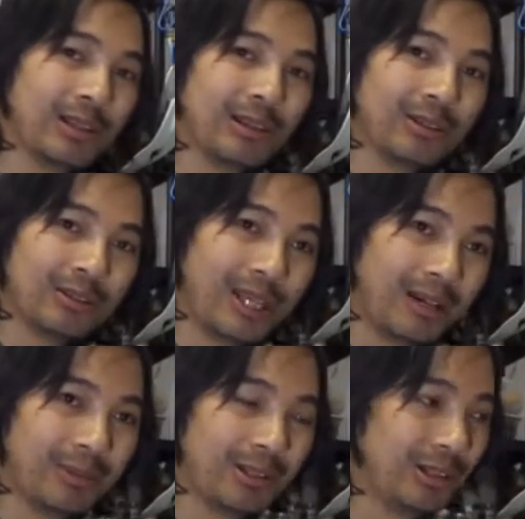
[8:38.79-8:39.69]
It, it'll
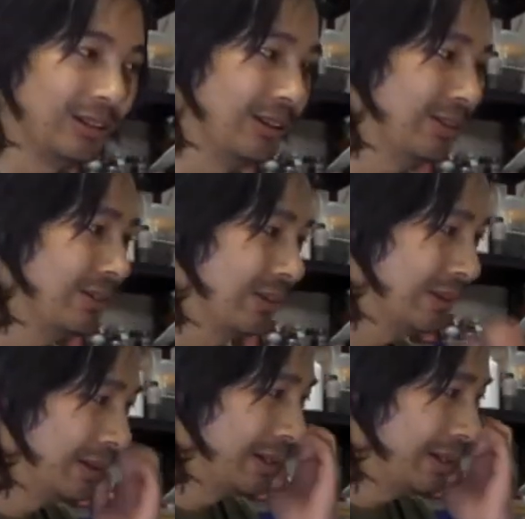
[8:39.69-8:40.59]
damage it, you know.
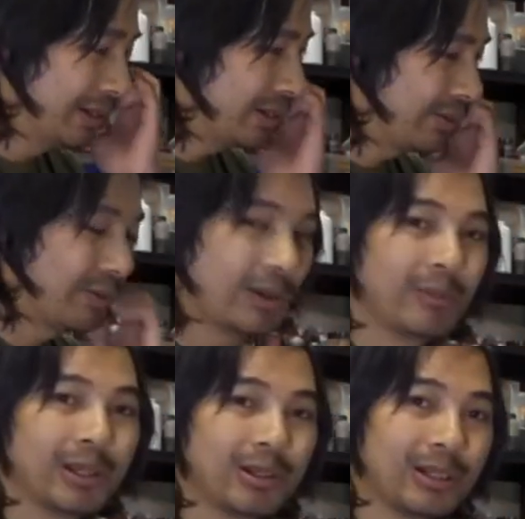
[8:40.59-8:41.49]
So so we want to
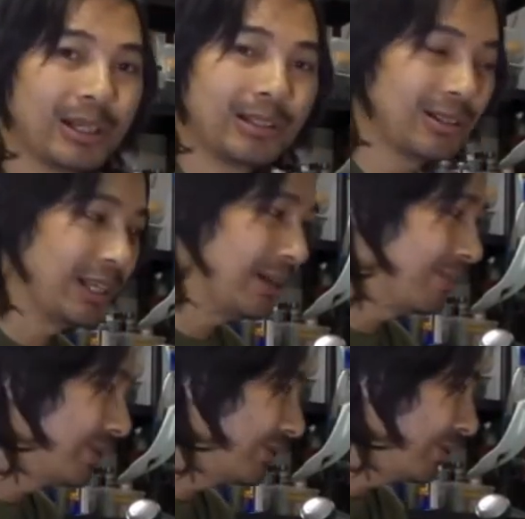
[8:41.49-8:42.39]
make sure that doesn't
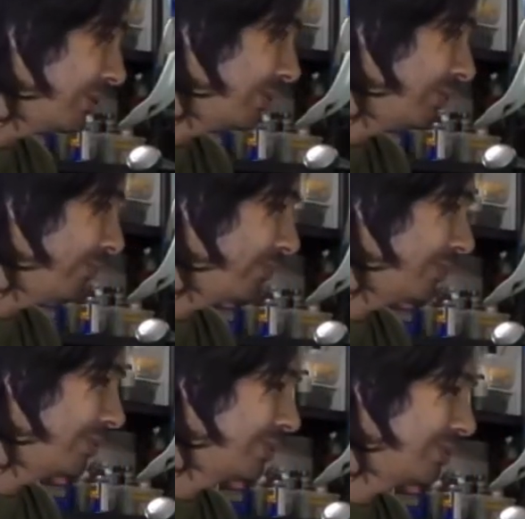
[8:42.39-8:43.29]
happen. So
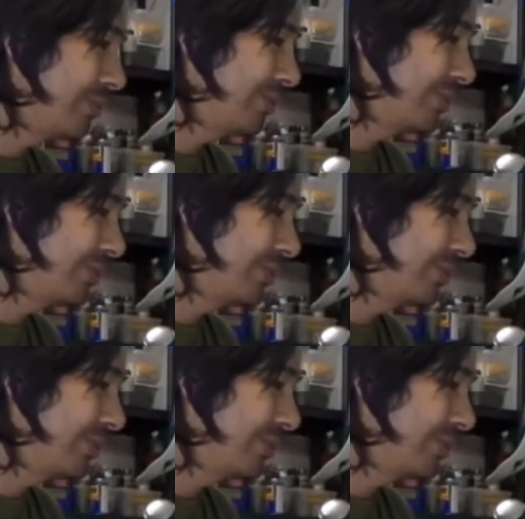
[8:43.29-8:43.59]
to,